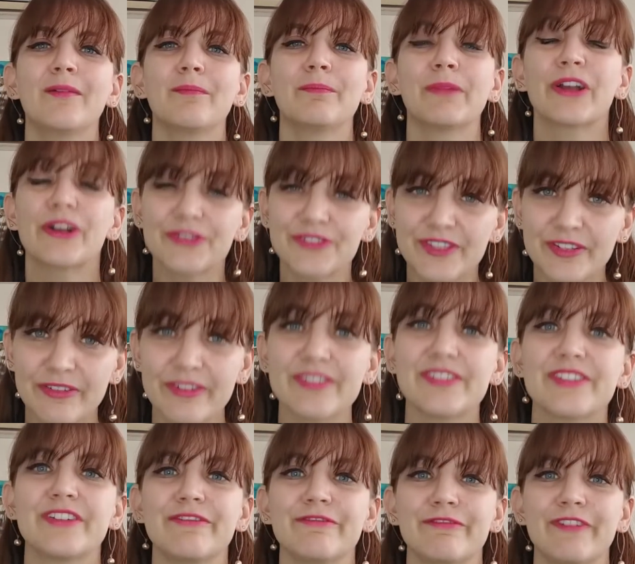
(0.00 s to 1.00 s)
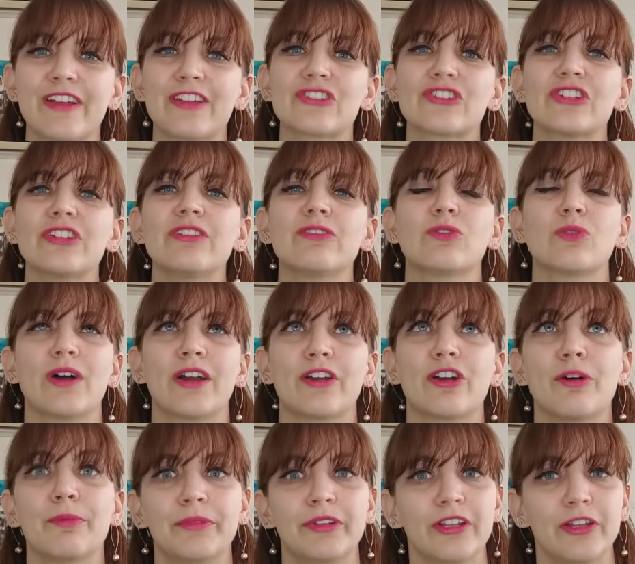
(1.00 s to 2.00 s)
Because there is an infection, quite
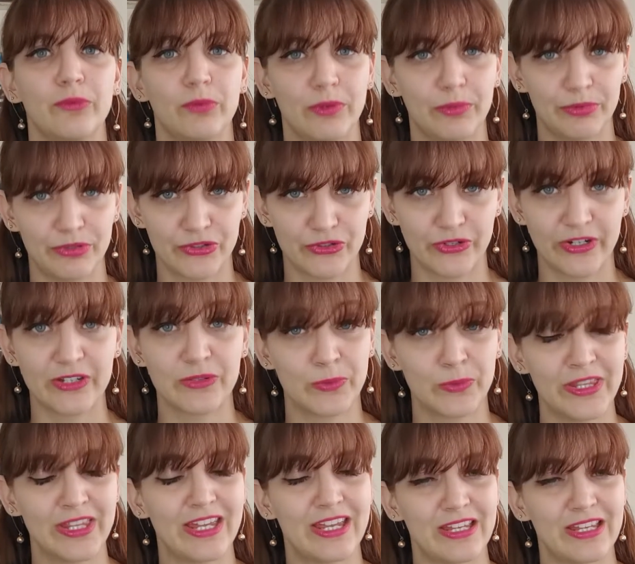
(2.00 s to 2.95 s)
commonly we will treat with